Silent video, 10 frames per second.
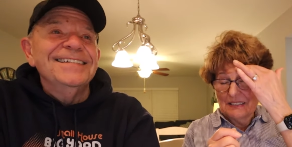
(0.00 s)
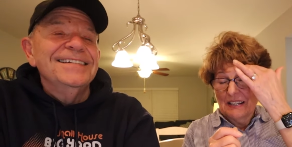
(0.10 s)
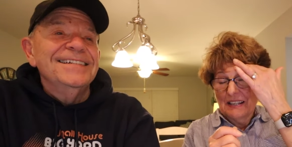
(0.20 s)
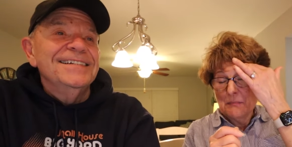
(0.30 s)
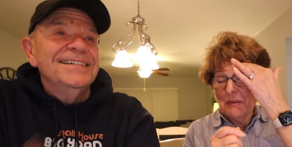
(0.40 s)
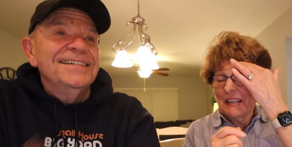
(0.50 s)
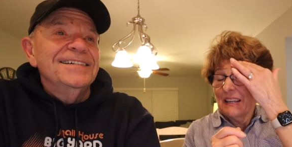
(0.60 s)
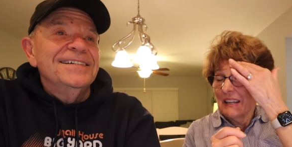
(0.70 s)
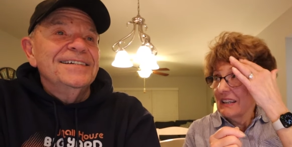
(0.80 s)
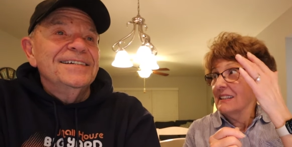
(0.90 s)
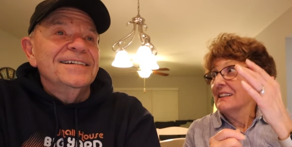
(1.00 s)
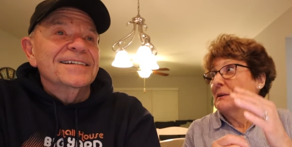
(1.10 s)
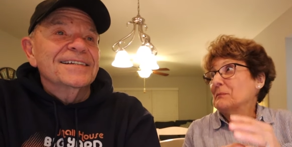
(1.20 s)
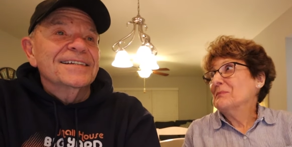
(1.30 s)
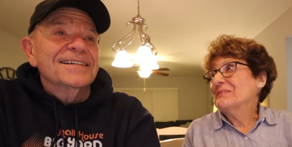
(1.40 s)
Speaker 1: hit my head.
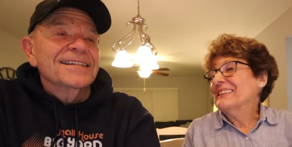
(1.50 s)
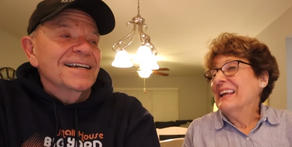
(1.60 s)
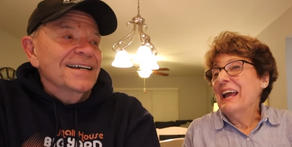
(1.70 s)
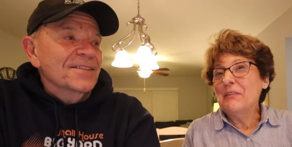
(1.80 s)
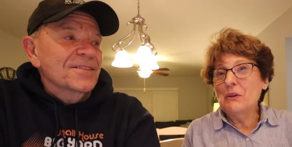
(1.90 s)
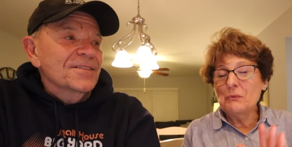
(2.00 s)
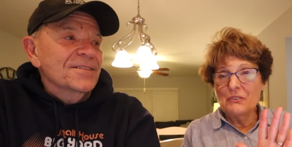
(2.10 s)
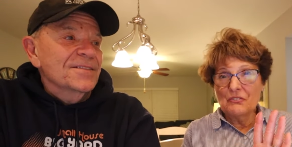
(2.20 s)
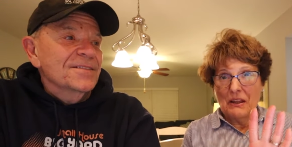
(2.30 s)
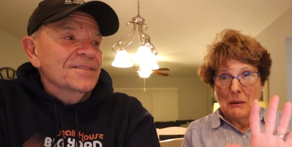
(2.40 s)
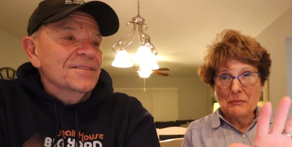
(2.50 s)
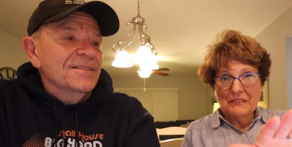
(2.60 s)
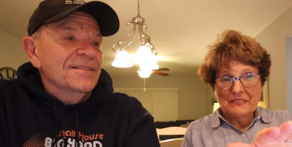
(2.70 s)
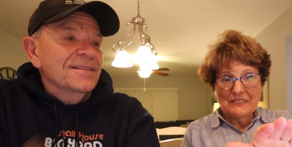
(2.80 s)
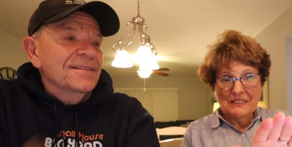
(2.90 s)
Yeah. And there was a family
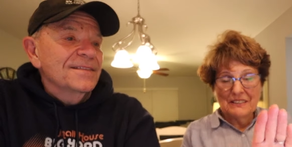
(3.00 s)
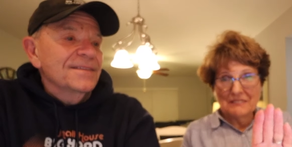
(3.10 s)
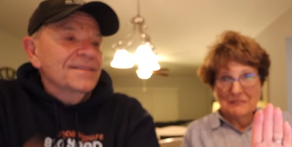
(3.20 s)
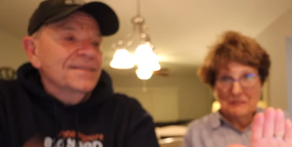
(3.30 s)
sitting,